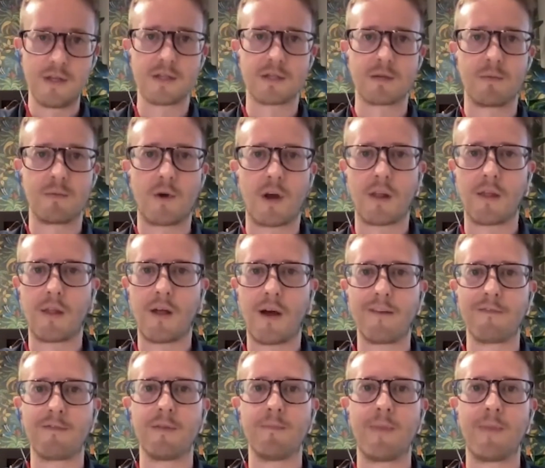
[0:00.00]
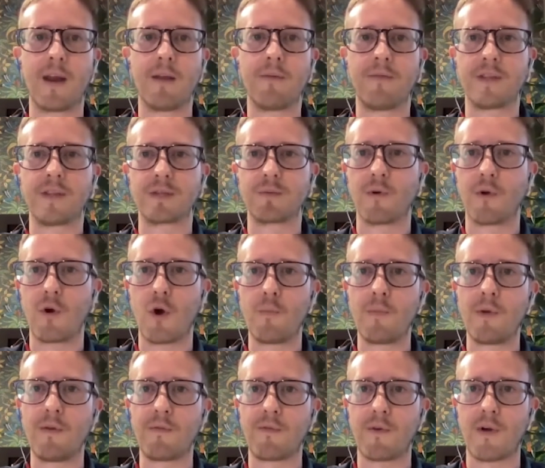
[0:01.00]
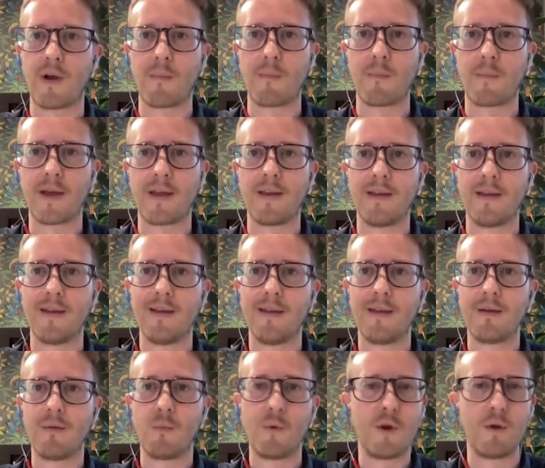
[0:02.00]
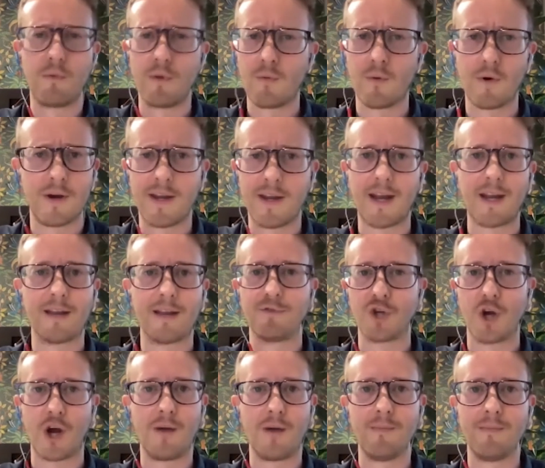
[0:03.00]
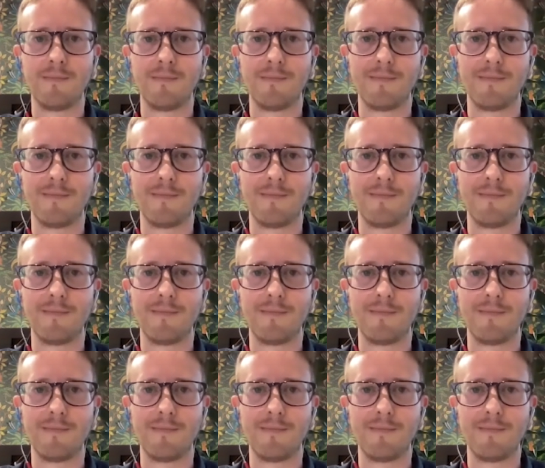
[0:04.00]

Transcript: So we got a lot of the benefits we were hoping from, but we knew we weren't at end of job.